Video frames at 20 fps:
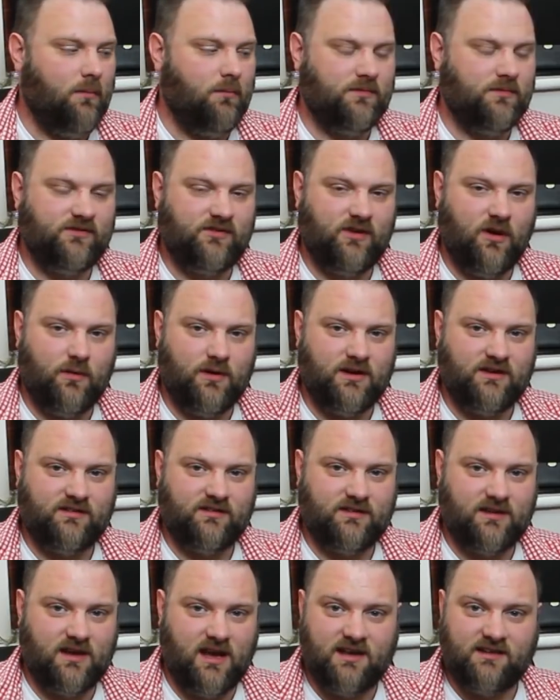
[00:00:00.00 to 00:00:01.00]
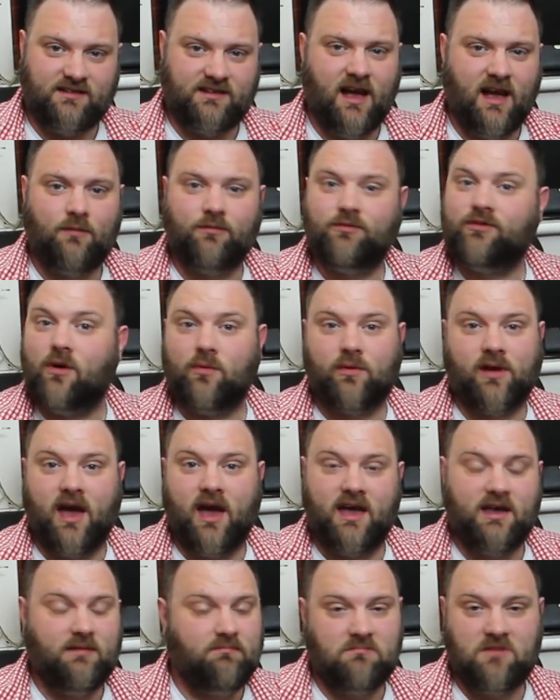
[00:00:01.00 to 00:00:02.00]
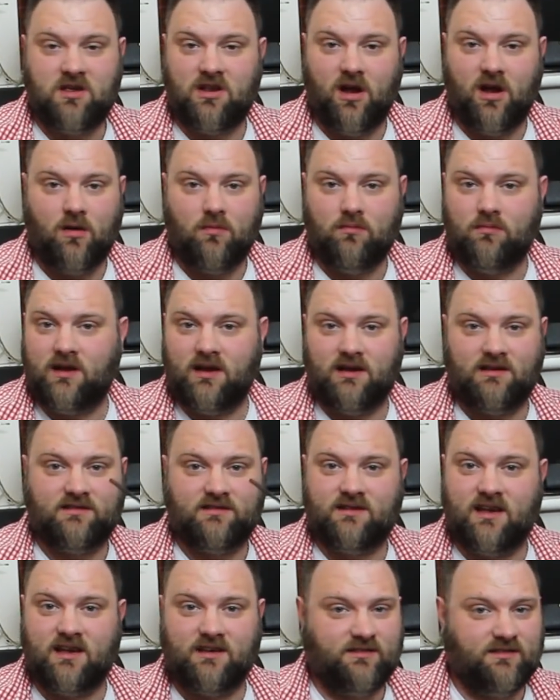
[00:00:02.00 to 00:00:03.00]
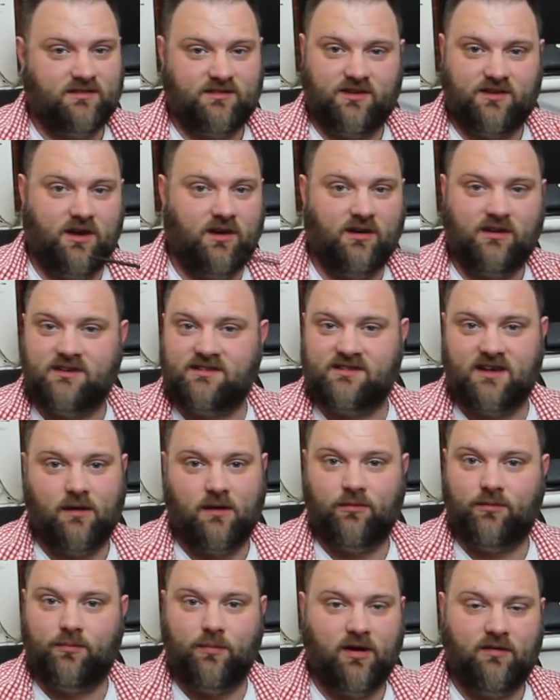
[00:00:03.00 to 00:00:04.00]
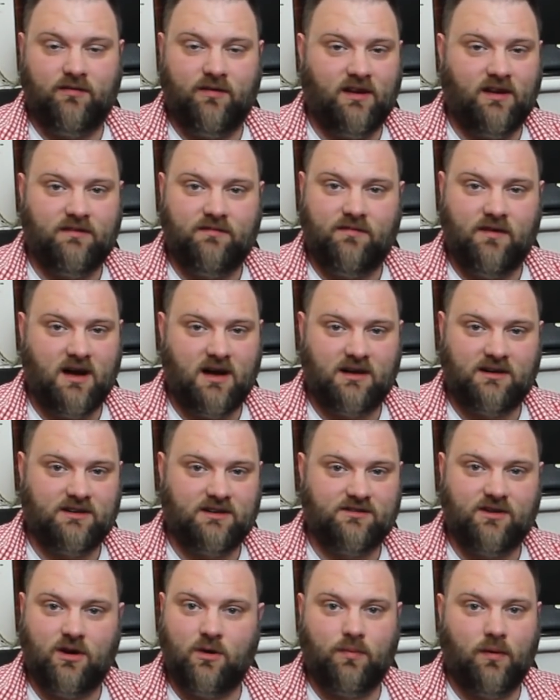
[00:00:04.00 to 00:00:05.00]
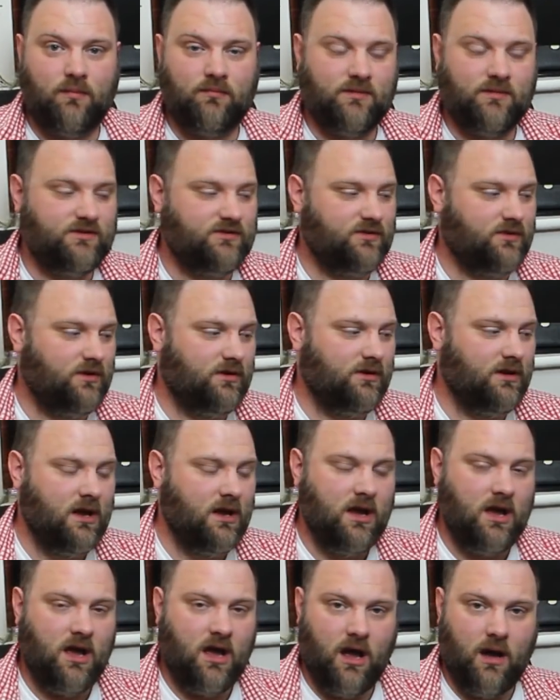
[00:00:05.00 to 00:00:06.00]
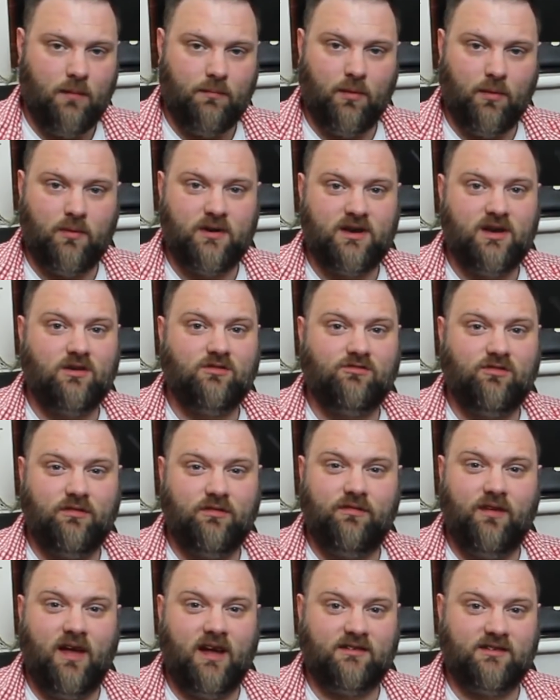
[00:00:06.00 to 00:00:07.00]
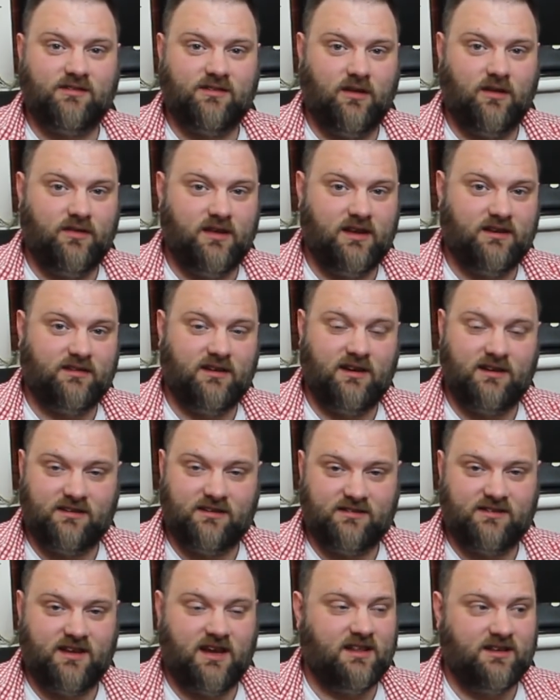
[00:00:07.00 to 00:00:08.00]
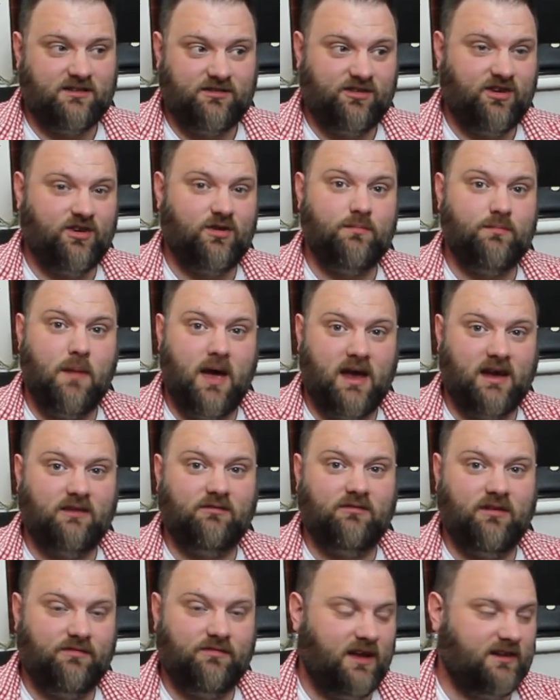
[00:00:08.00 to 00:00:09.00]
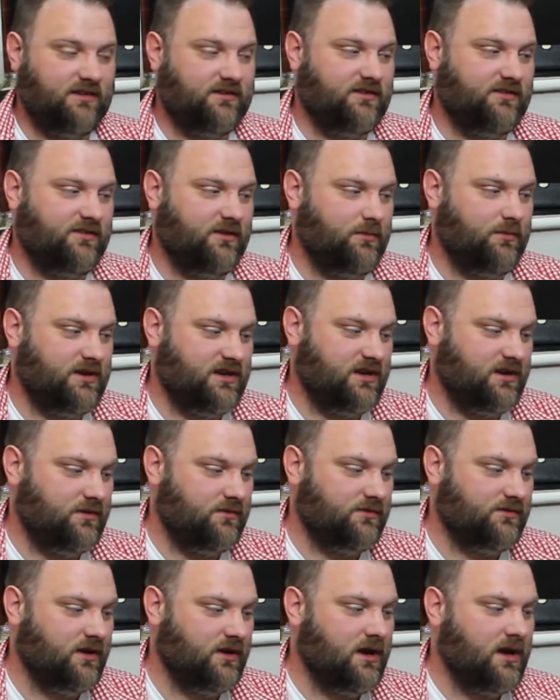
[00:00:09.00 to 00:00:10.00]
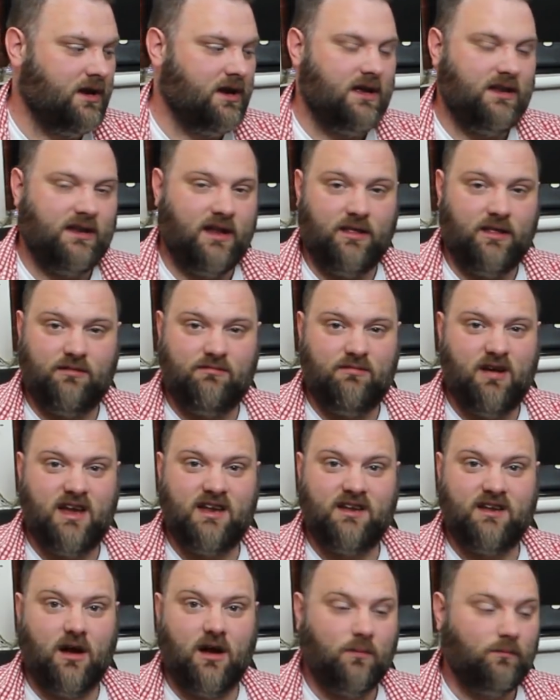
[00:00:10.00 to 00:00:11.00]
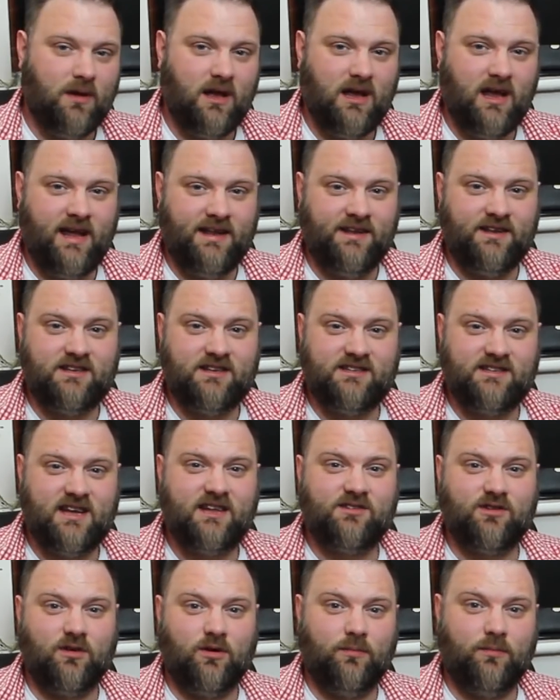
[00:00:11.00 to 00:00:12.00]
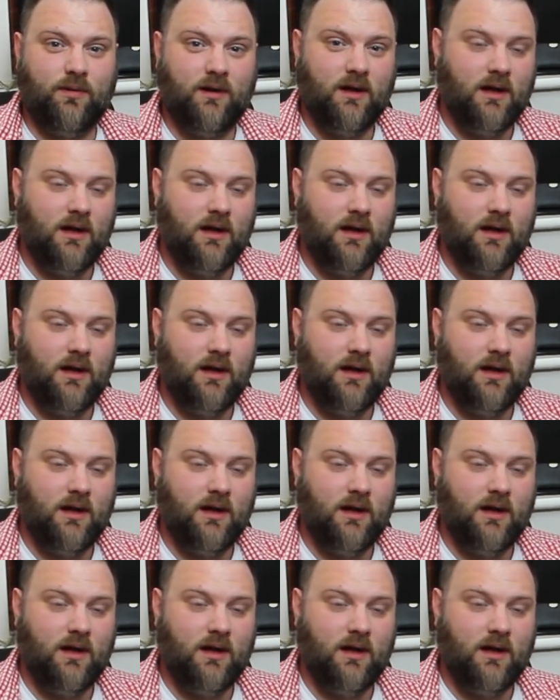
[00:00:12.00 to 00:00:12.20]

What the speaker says: So it sounds okay, you know. It certainly sounds perfectly fine. There's no problem at all. But we use reflectors on this, and as I say, there's two main reflectors that we use. Now the radio in the setup,